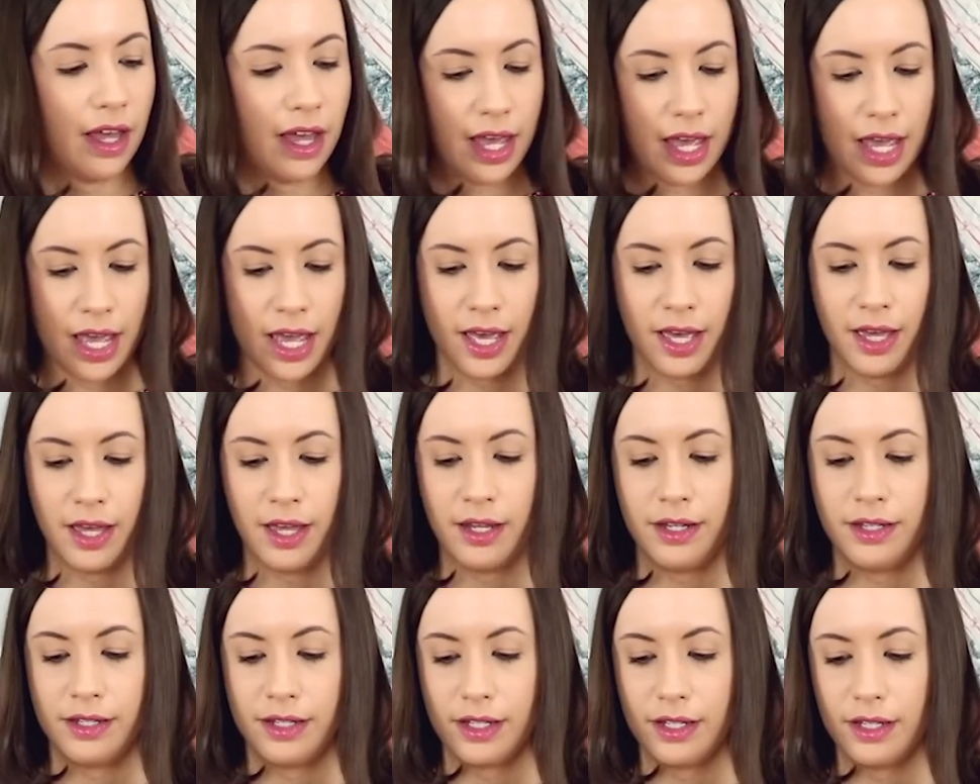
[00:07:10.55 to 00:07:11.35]

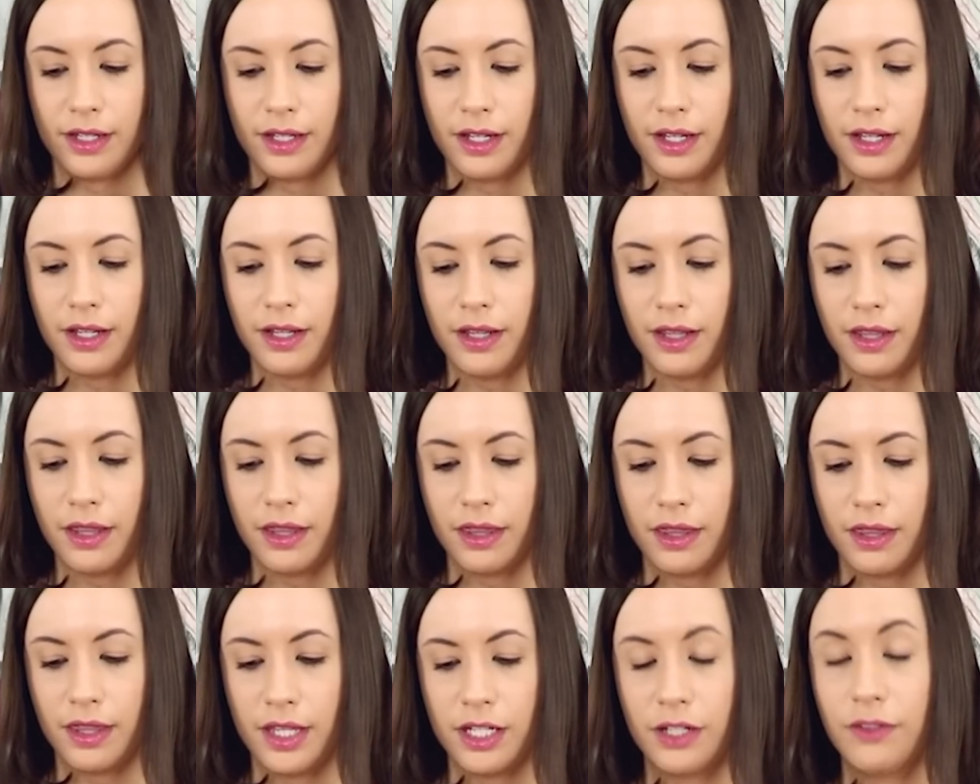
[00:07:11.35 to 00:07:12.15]
And
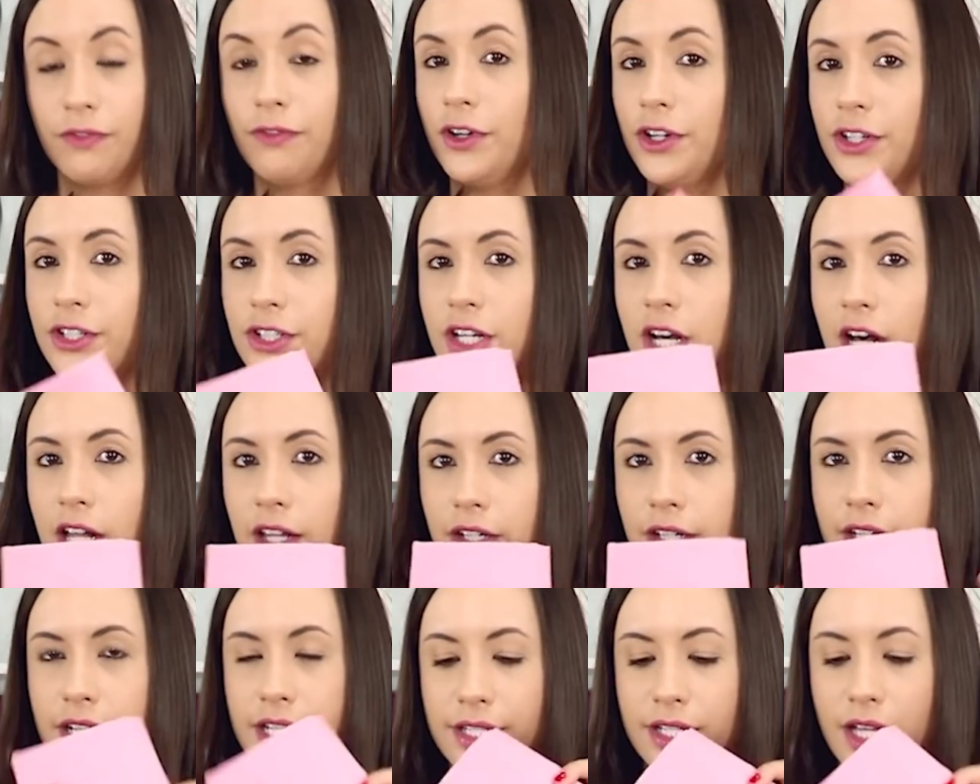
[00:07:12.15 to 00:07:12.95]
this first
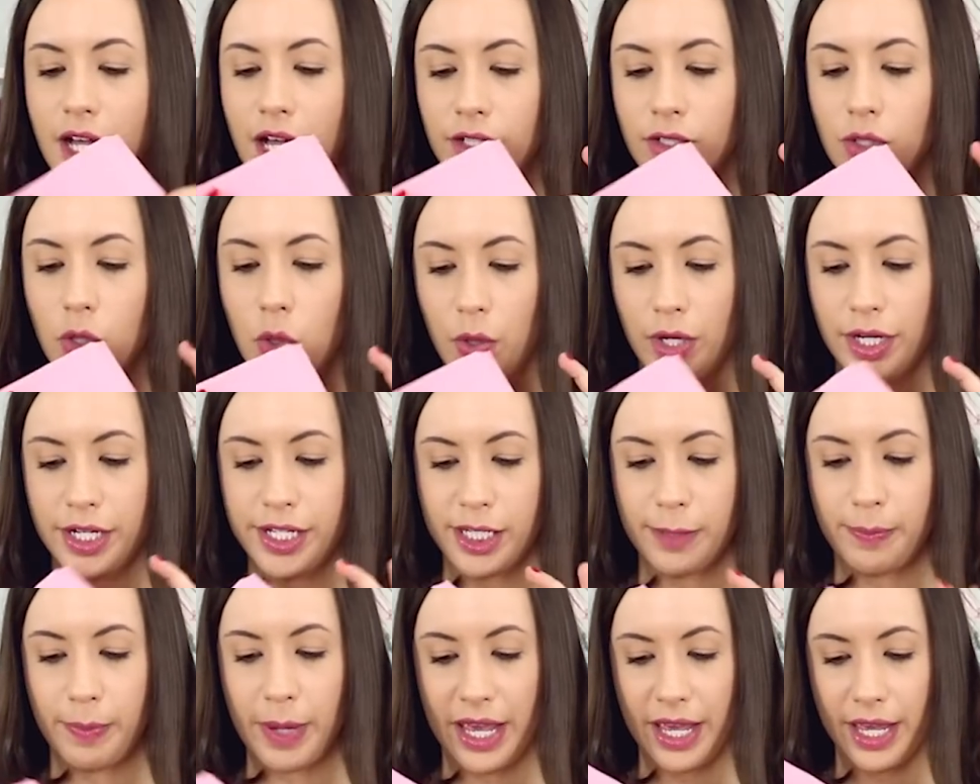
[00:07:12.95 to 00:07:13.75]
color is called
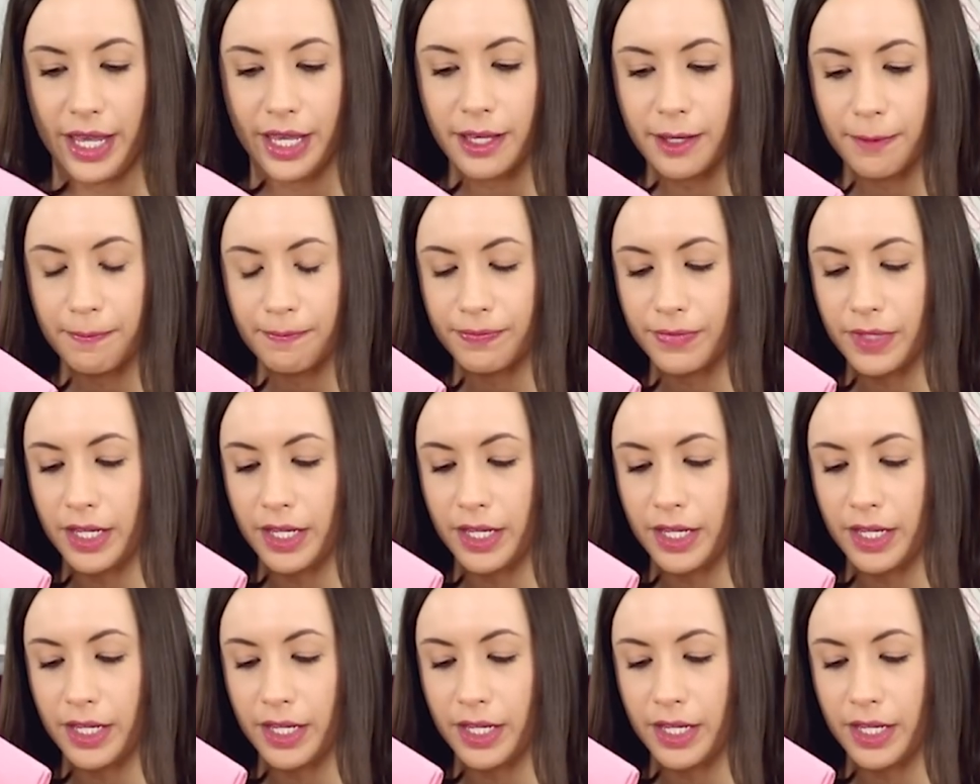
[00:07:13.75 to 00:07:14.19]
Quartz Pink,